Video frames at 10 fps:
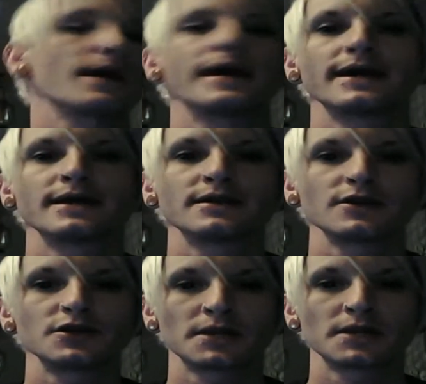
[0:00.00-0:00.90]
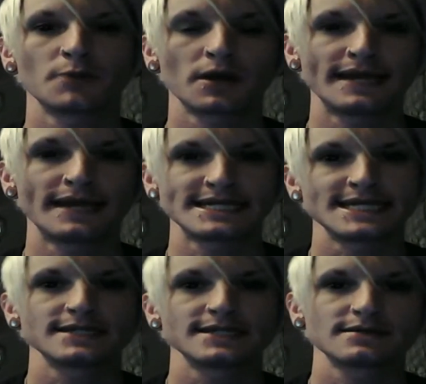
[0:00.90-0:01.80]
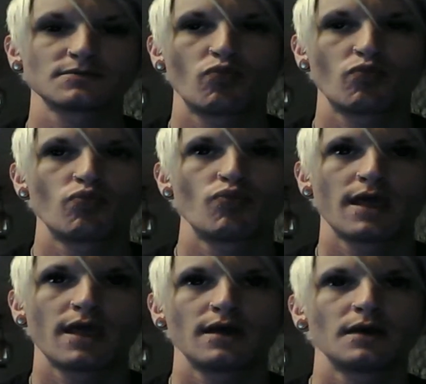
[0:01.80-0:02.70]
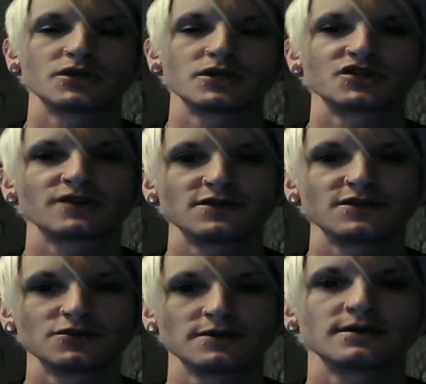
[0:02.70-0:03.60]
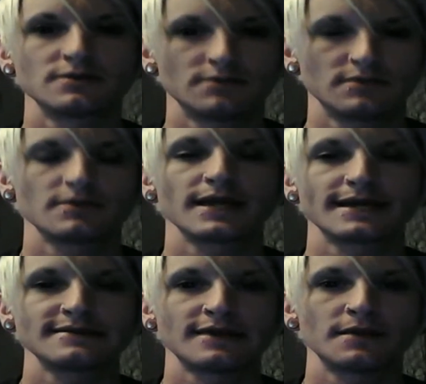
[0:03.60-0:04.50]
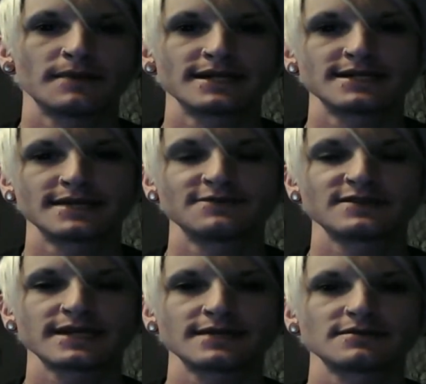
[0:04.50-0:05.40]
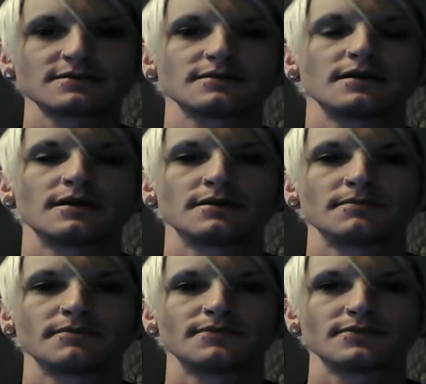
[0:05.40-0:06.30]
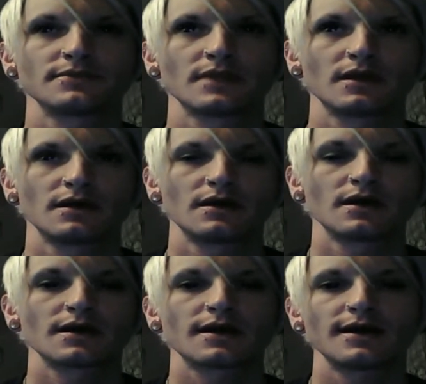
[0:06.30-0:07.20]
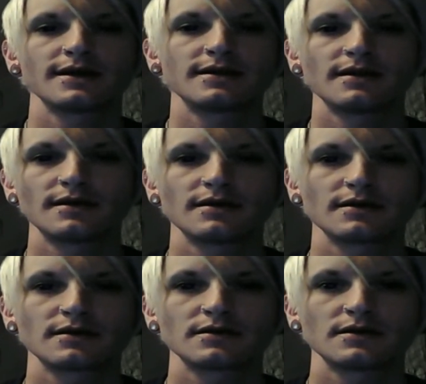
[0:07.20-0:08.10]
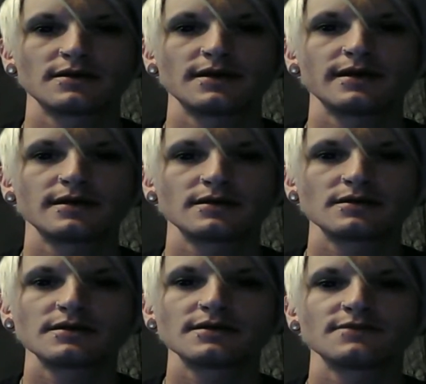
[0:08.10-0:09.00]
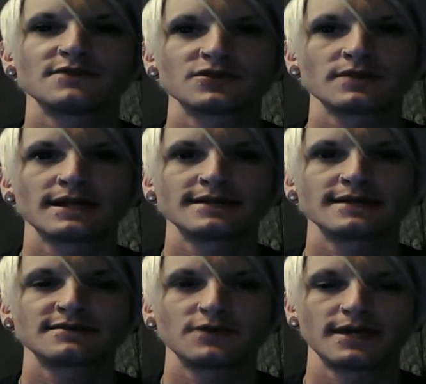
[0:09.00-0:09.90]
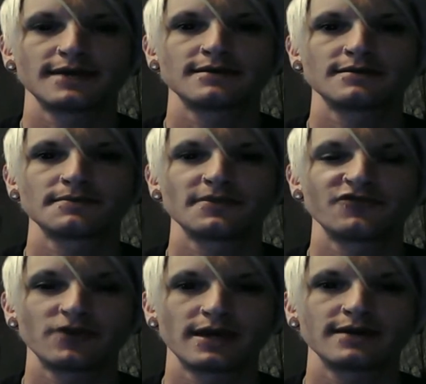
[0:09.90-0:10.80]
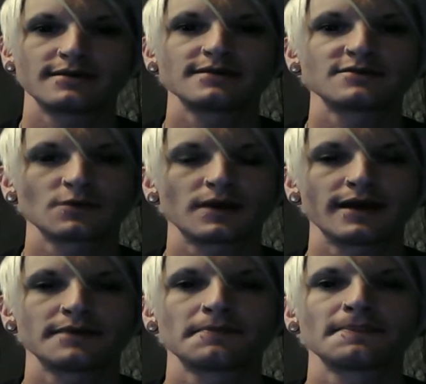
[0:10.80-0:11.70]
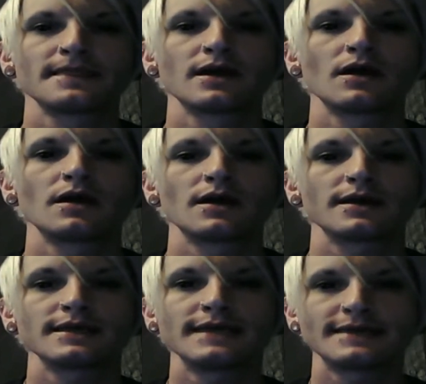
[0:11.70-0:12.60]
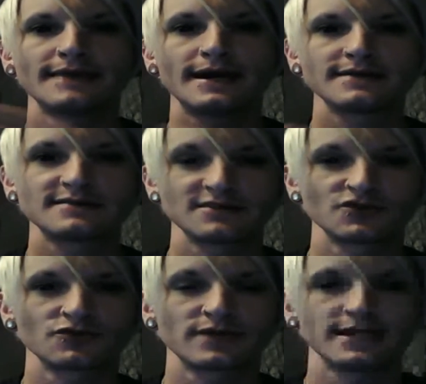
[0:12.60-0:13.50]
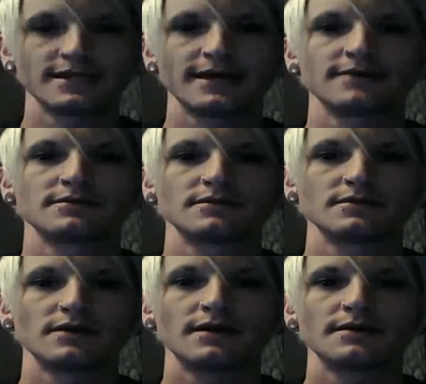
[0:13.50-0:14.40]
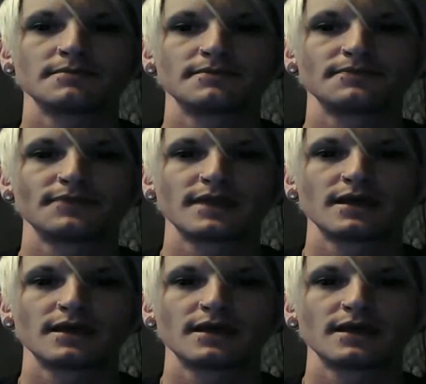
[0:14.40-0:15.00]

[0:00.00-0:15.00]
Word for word: and you're going to want to meditate. Put yourself into a, like I said, a meditative state. Um, kind of visualize if you can. If you can't, it's okay. Get that sigil written down. Um,